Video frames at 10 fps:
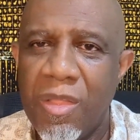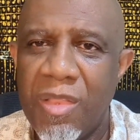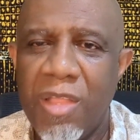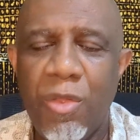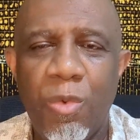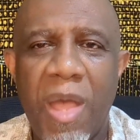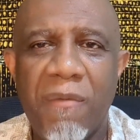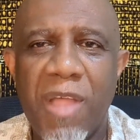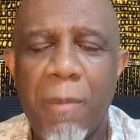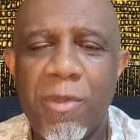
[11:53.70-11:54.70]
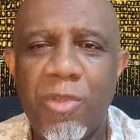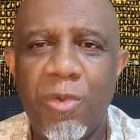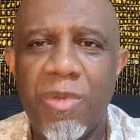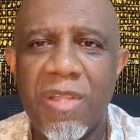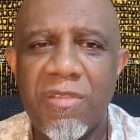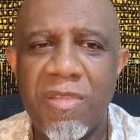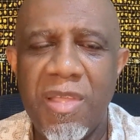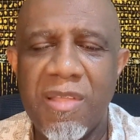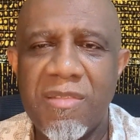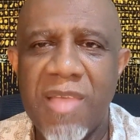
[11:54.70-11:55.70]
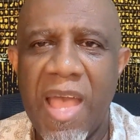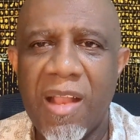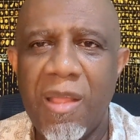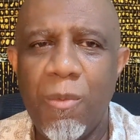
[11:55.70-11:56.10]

Then you have the opportunity to see exactly